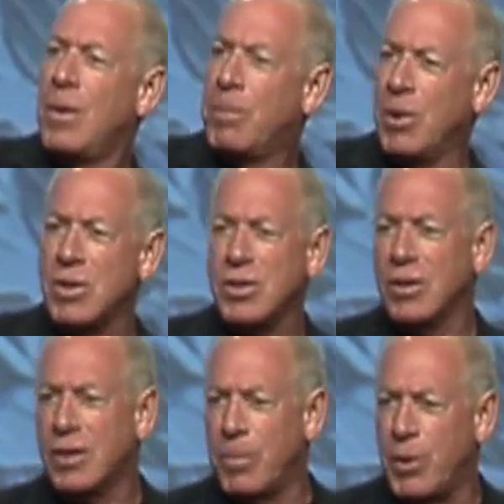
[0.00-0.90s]

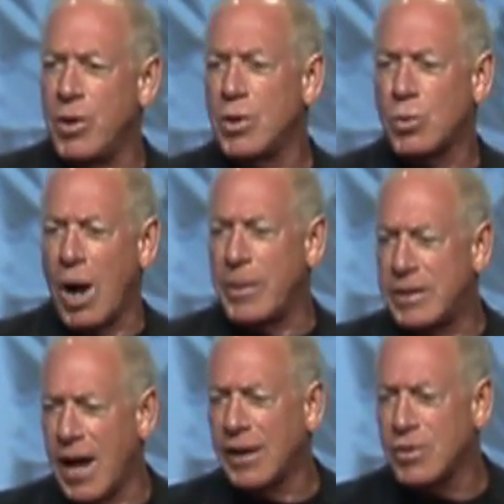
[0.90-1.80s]
Personal computers, why
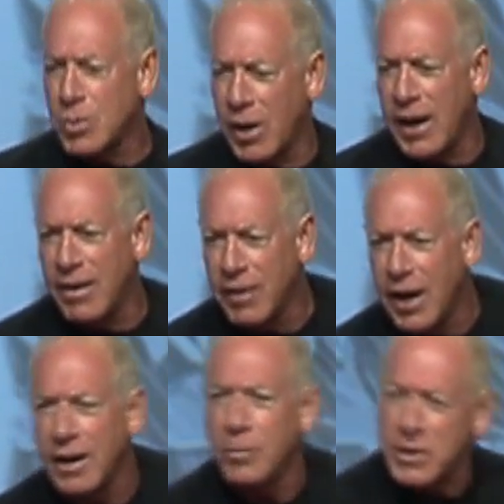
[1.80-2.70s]
would doctors want to have
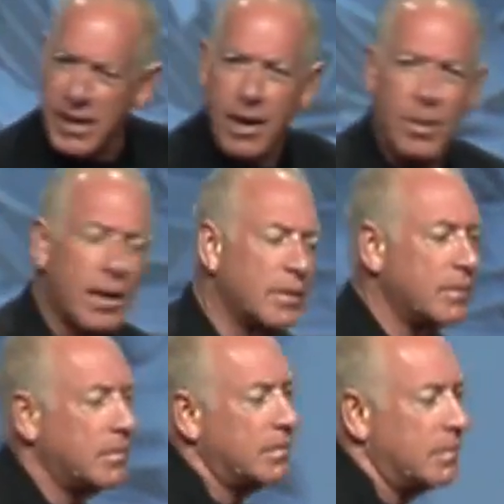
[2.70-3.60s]
that? What's that about?
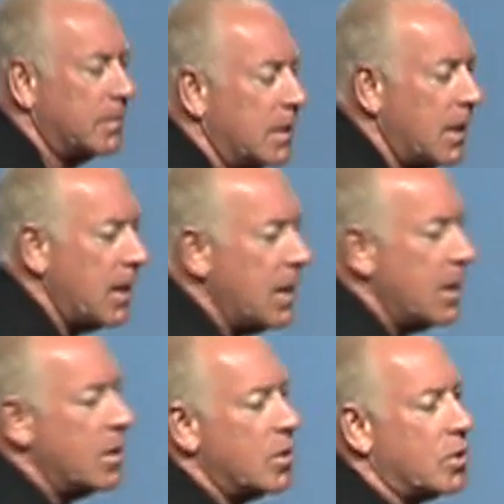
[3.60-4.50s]

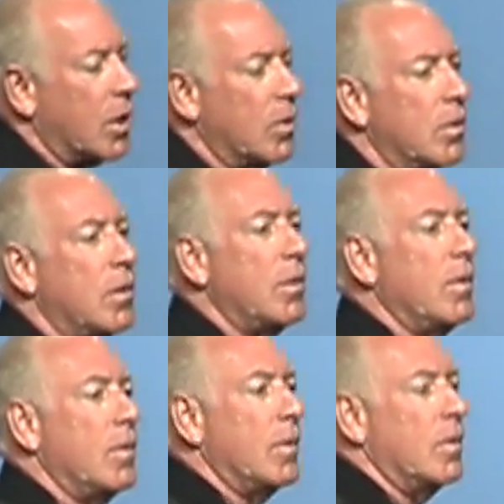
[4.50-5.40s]
So
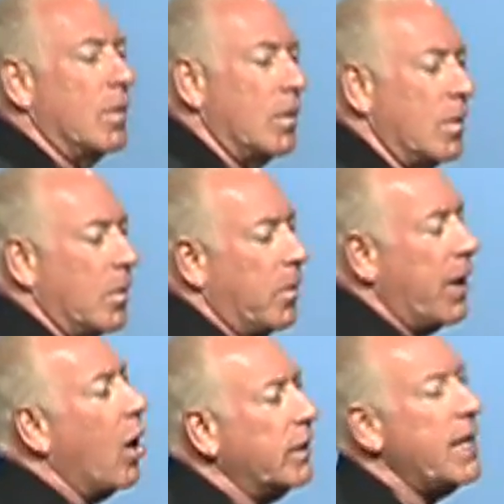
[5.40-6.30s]

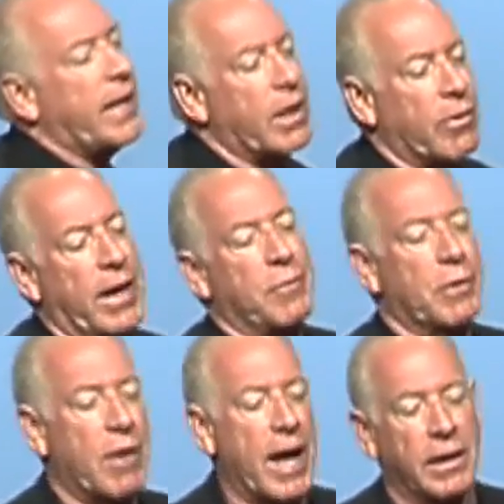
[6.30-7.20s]
we all need to get ready
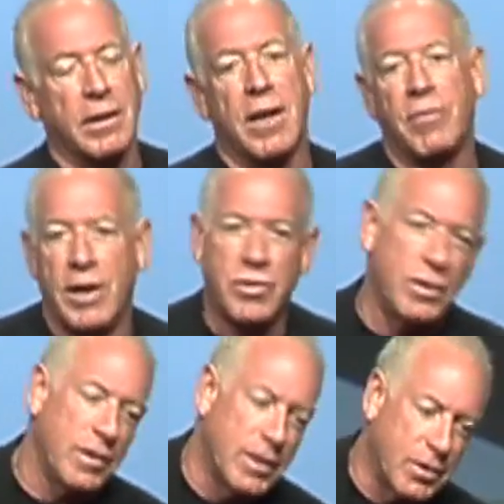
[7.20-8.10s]
for radical
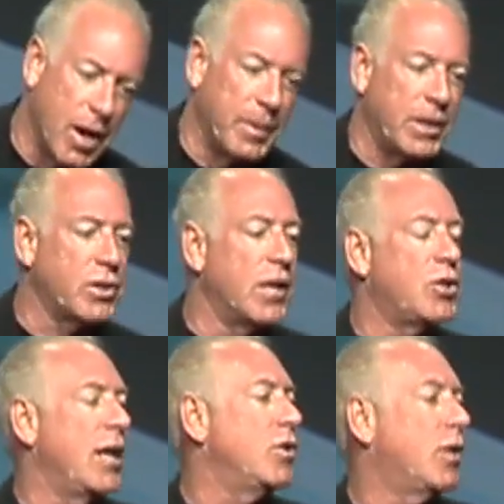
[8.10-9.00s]
innovation. It's coming. It's going to
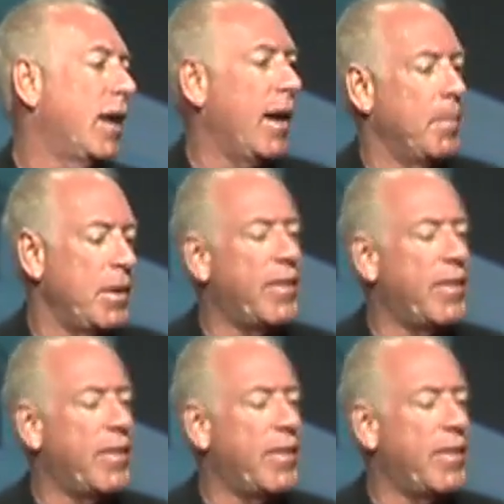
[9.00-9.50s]
change the game. You